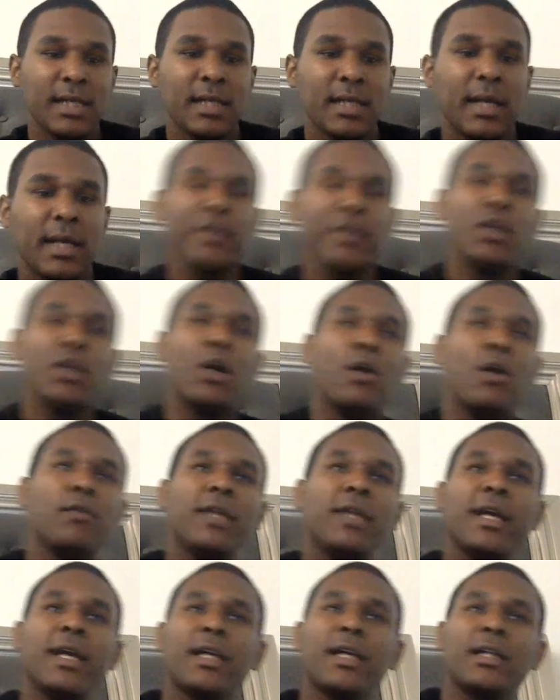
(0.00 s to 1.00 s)
you know,
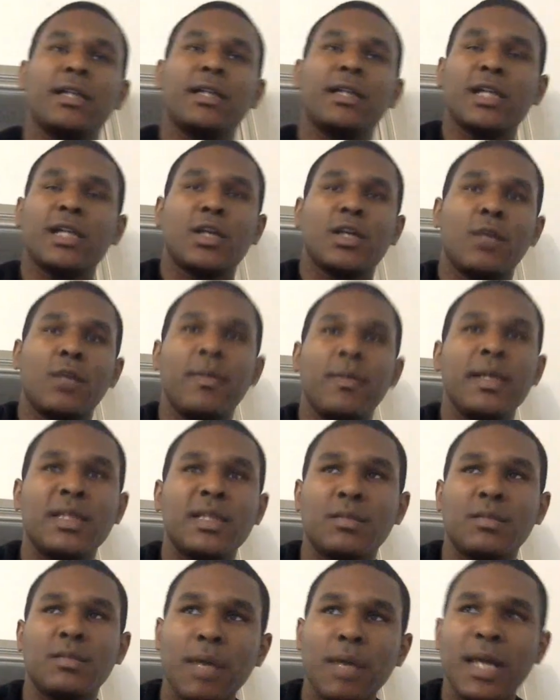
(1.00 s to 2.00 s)
there's going to be
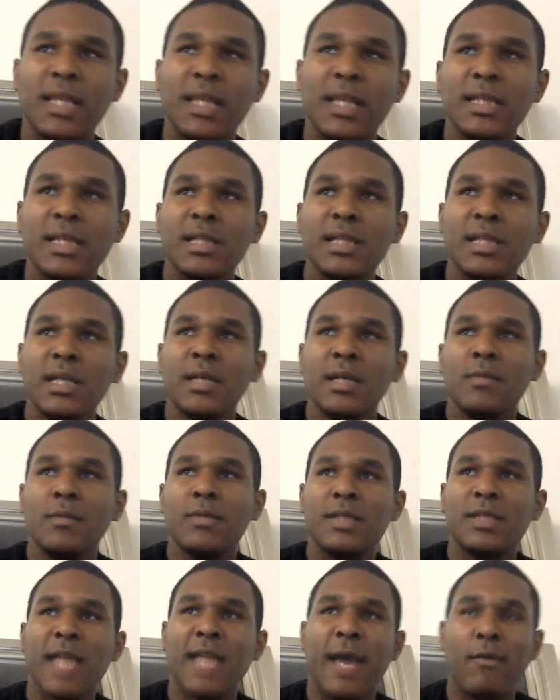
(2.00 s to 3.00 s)
some brothers
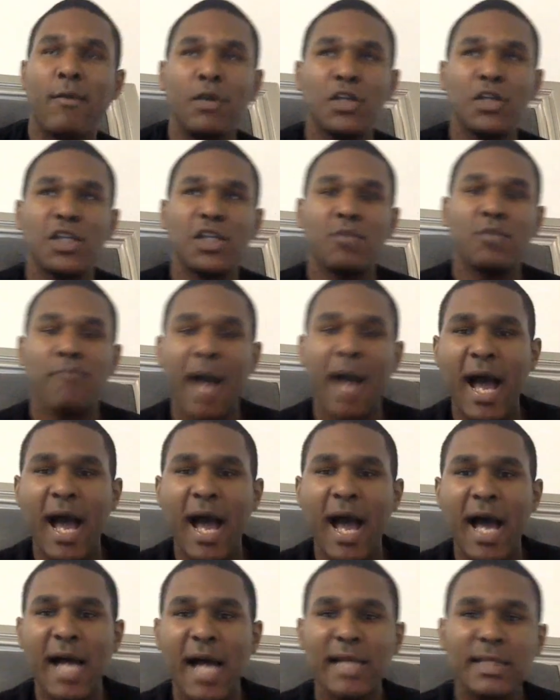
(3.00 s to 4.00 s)
was like, well,
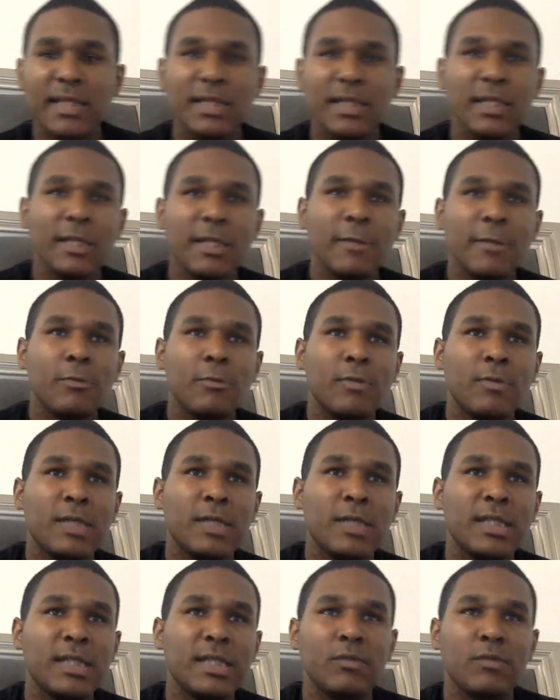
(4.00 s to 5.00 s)
Shabazz was